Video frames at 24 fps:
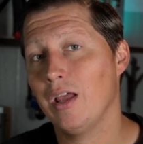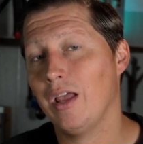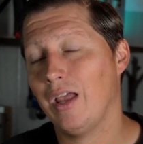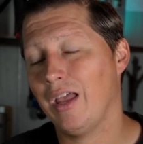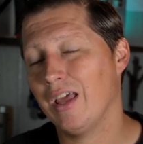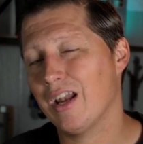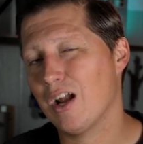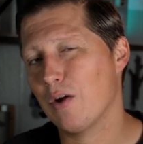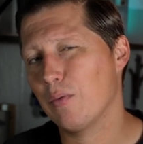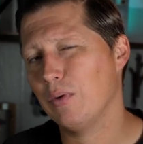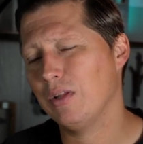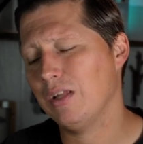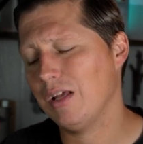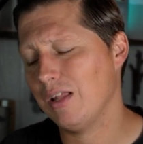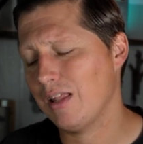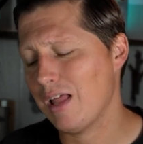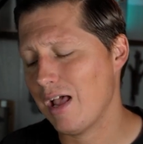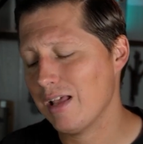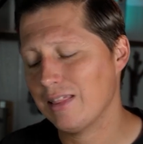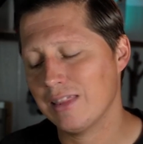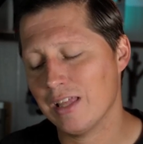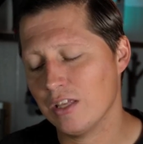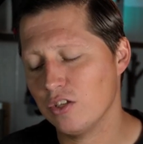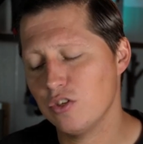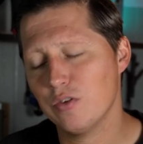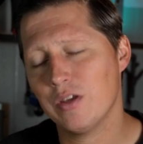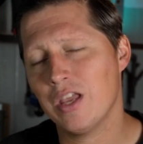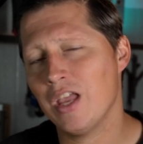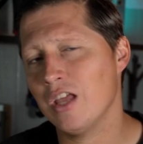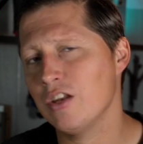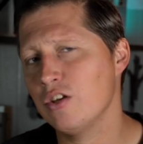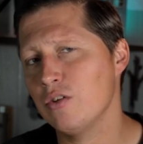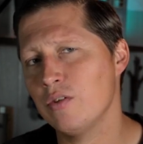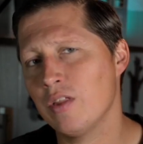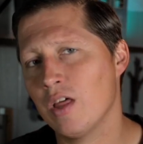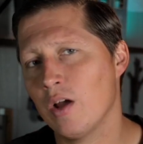And I really like that. You
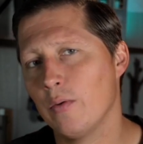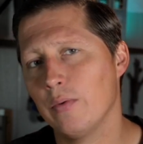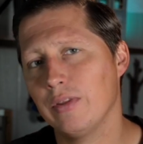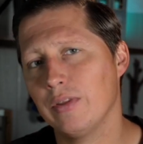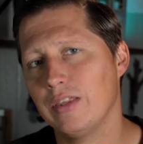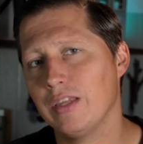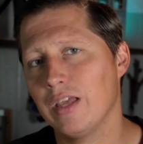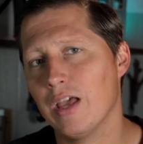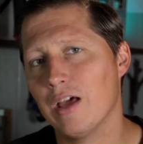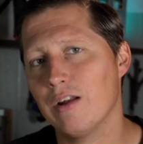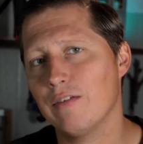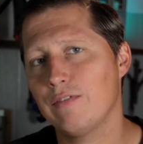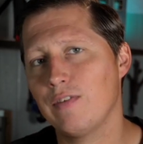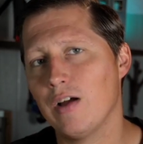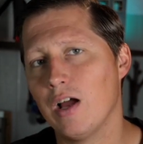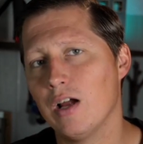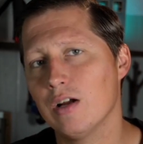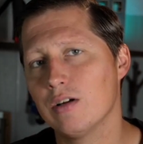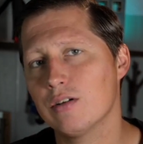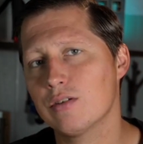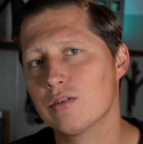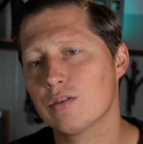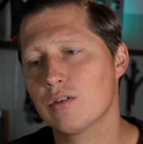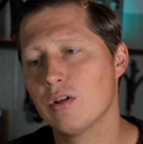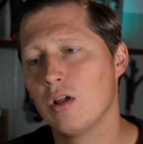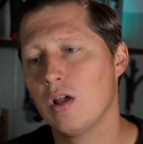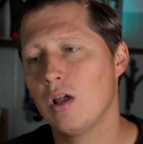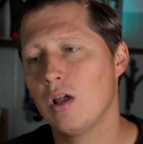can't do that with the edifiers.